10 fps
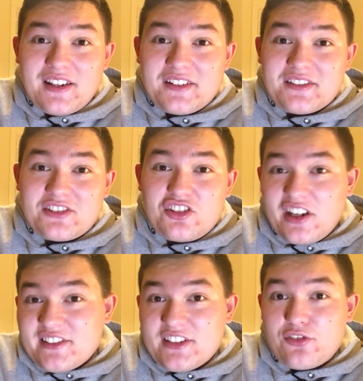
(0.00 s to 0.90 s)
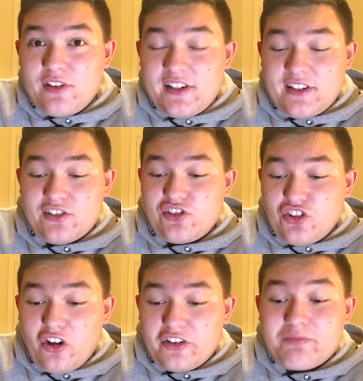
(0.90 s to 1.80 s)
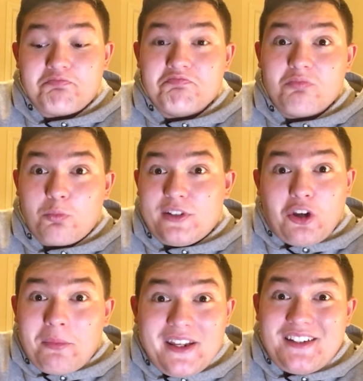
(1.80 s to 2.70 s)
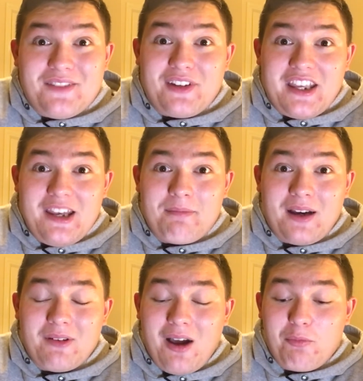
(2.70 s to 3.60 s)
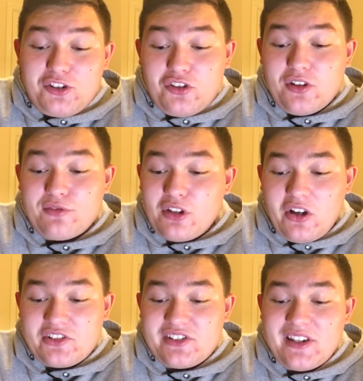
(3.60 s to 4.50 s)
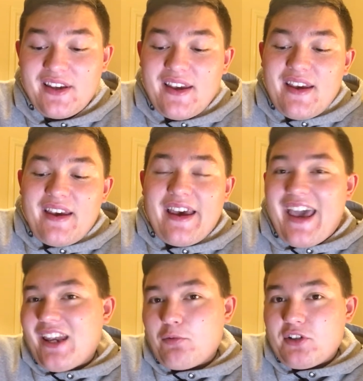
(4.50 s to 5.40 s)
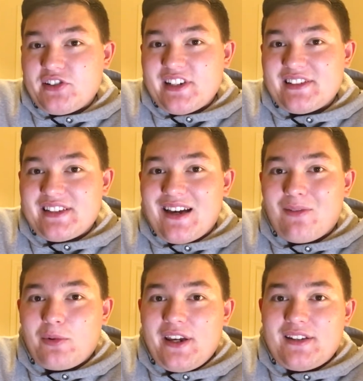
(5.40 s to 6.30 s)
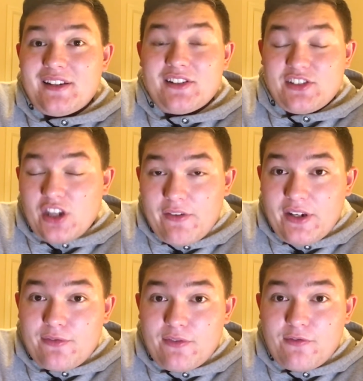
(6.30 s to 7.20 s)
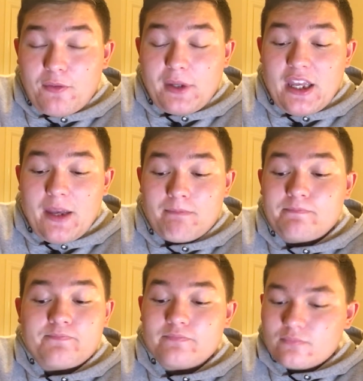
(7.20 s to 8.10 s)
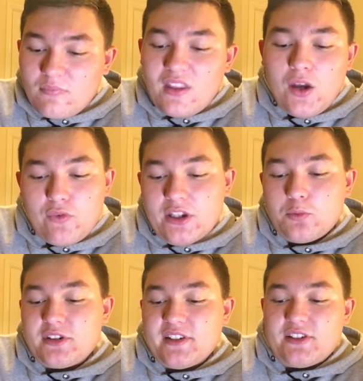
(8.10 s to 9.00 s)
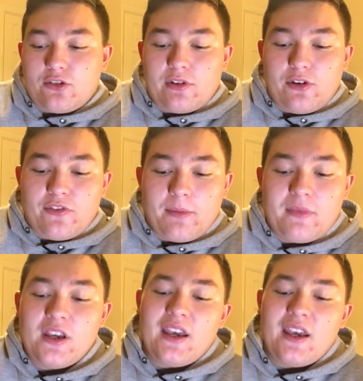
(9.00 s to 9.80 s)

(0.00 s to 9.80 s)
and chances created and shots, we dominated the game and we shouldn't have lost. Anyone who says that we didn't deserve anything from the game, I really would disagree with them.